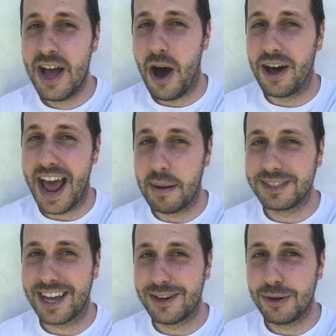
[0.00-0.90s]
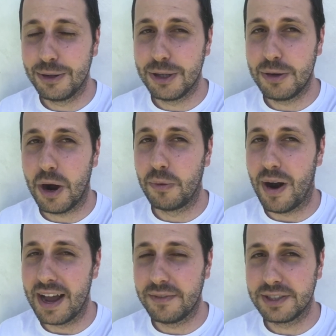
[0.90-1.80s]
On Amazon and Hulu,
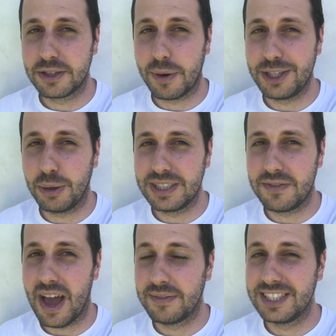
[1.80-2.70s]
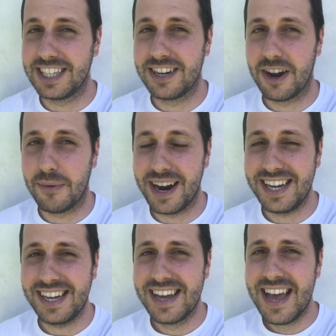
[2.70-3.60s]
Arrival is a great choice if you haven't seen it
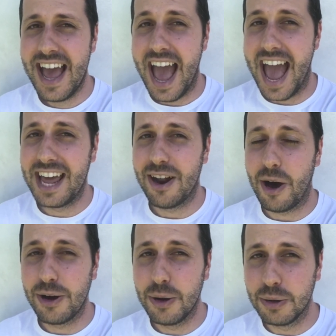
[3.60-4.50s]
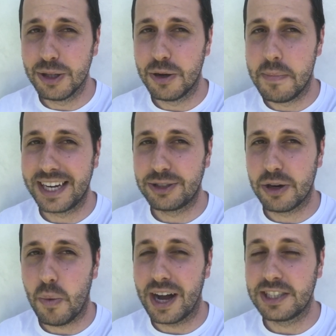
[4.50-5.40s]
already. And on Hulu, make sure to
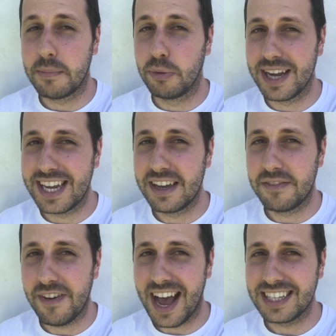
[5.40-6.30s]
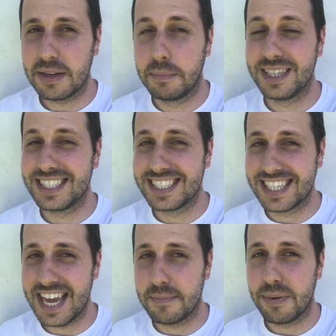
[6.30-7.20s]
watch Breaking Fast, but
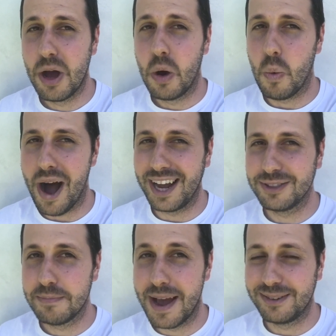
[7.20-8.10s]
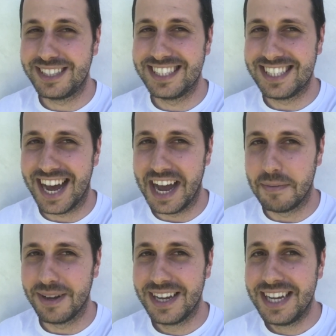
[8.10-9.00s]
skip Wild Mountain
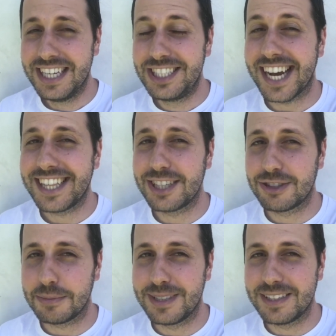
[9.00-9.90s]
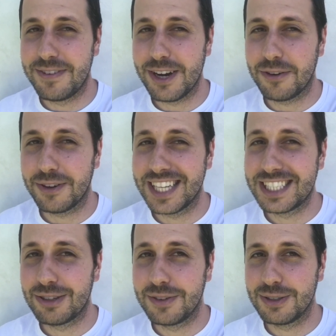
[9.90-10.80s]
Thyme. Check the description of this video for links
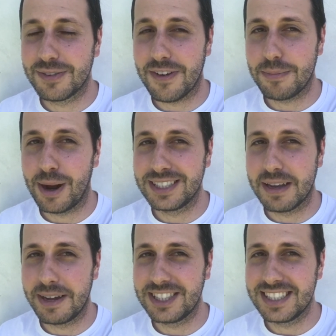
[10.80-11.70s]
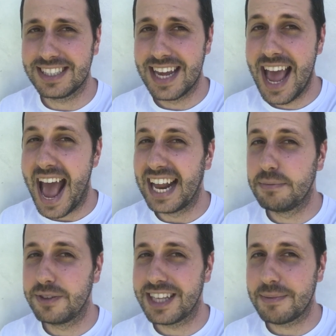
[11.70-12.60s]
to reviews of all the projects I mentioned. Head to
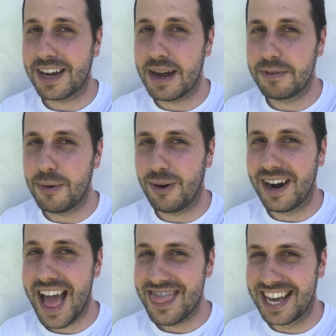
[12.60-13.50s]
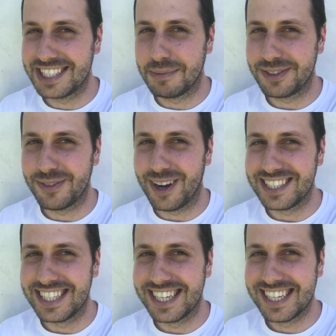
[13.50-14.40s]
Movies With Abe dot com for more. Thanks so much for
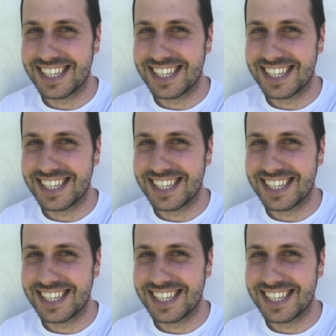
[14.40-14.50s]
watching.